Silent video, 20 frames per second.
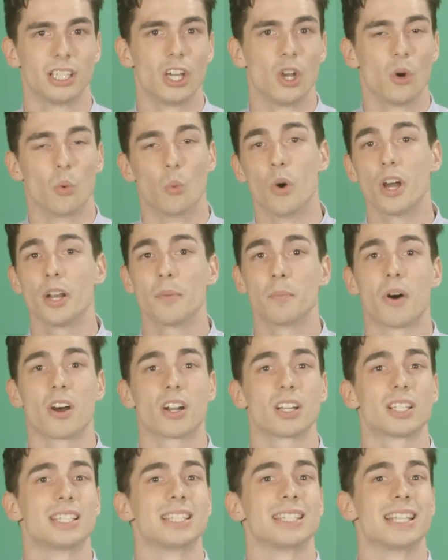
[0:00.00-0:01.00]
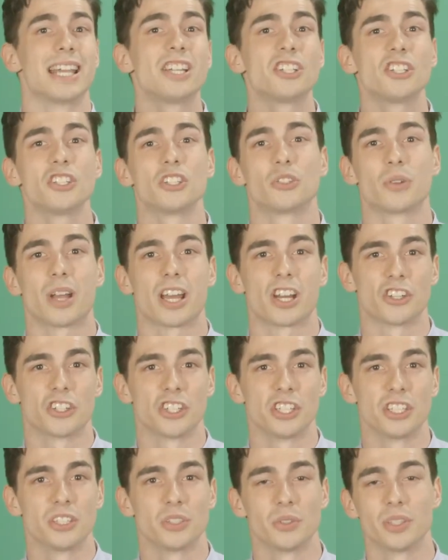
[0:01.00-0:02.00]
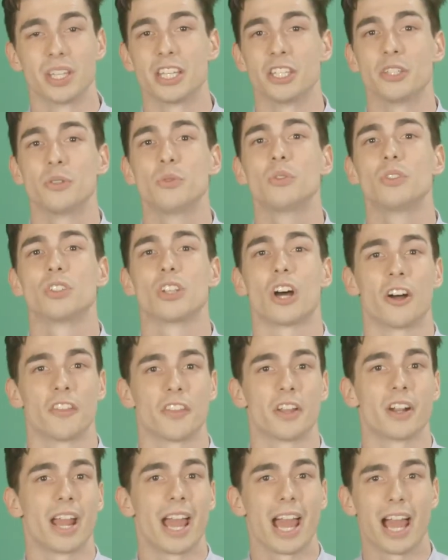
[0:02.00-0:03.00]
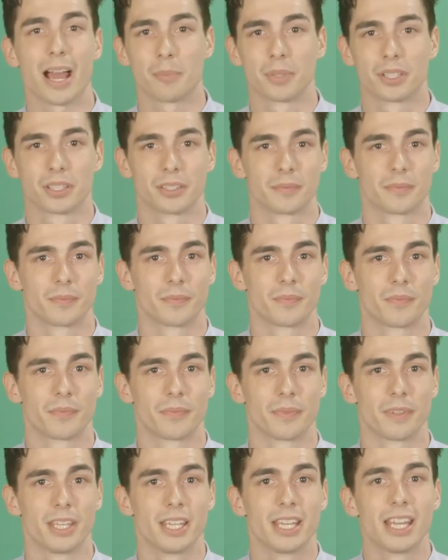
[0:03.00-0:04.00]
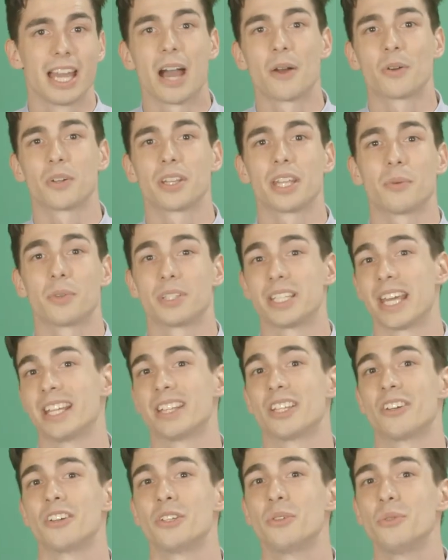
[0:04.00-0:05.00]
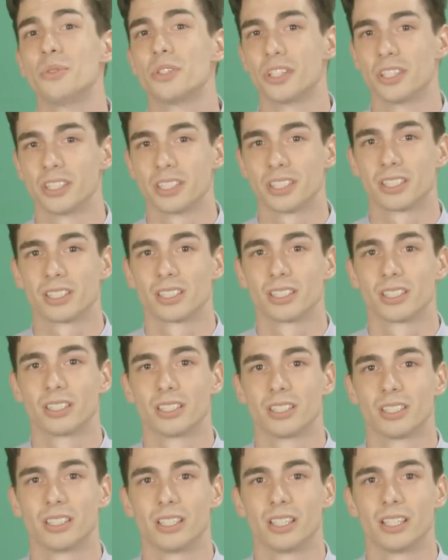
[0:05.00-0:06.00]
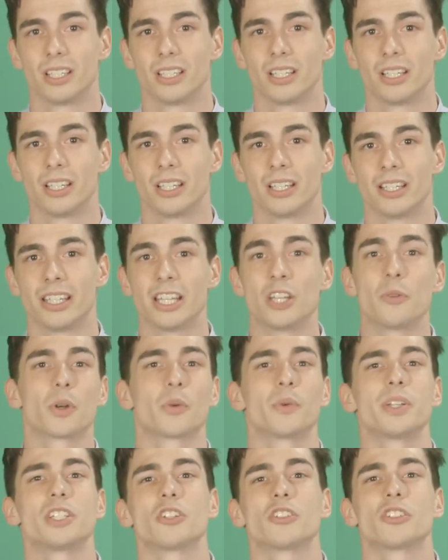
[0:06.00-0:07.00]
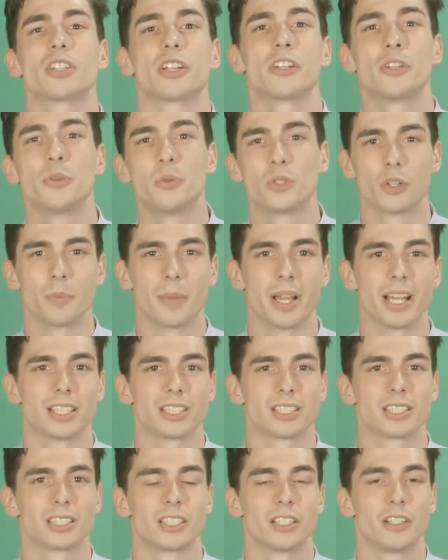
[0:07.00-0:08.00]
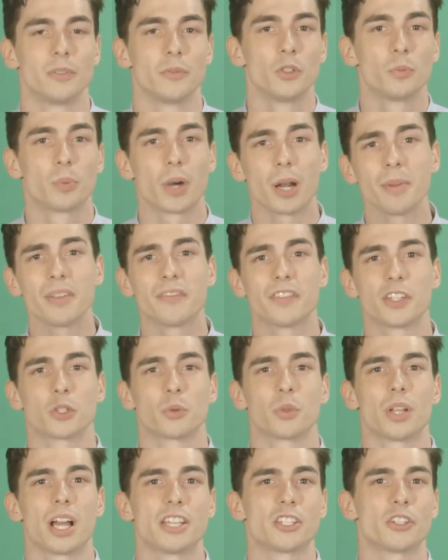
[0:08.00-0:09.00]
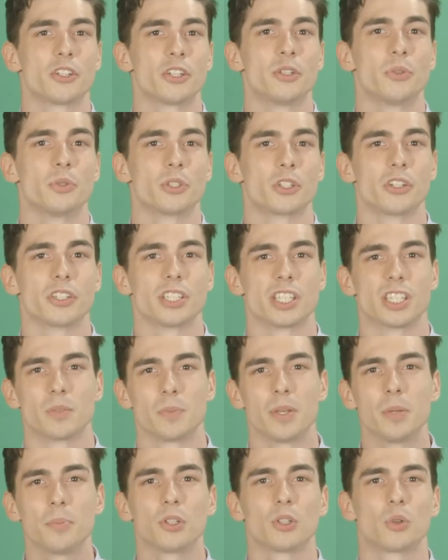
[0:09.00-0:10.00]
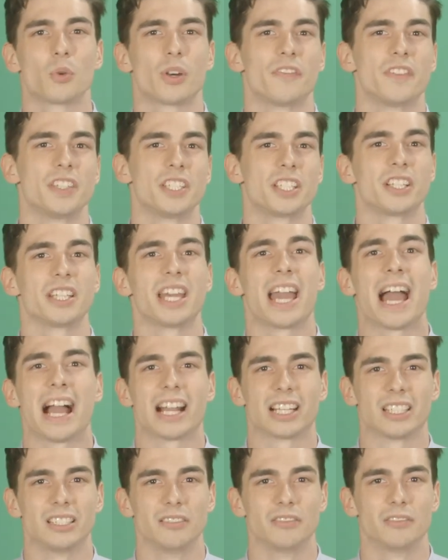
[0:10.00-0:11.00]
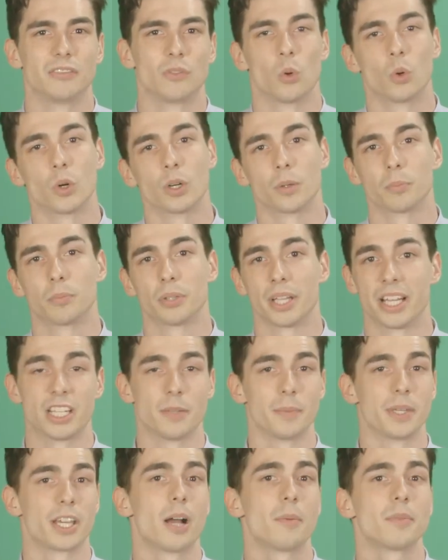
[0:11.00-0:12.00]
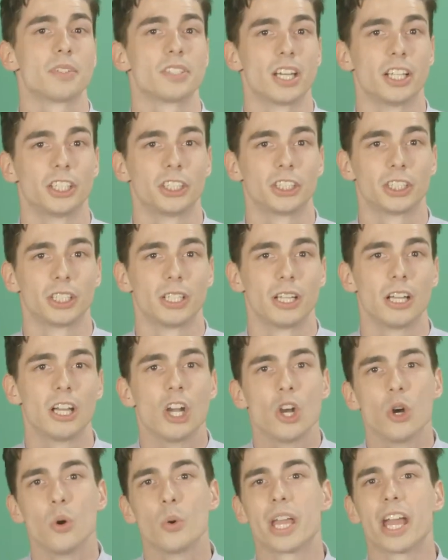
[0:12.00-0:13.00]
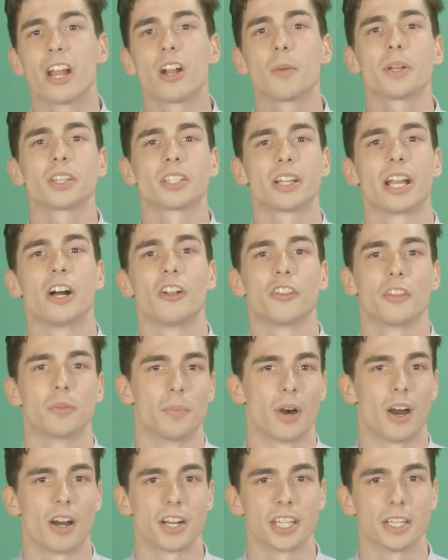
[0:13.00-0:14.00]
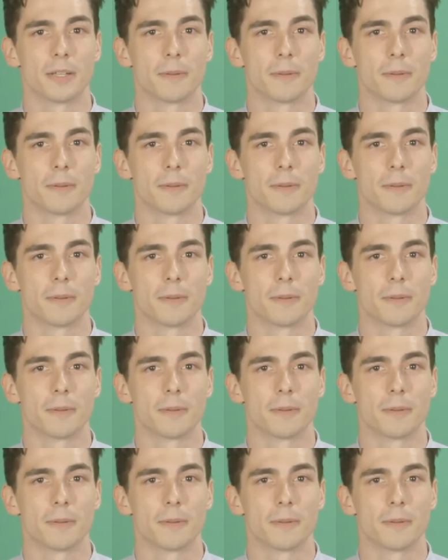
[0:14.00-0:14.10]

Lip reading: What monetization strategies do they use on their app? How do they retain their users? Then you want to research their user base. You probably visualize your users as people who are physically active, or plan to become such, who care about their health and body.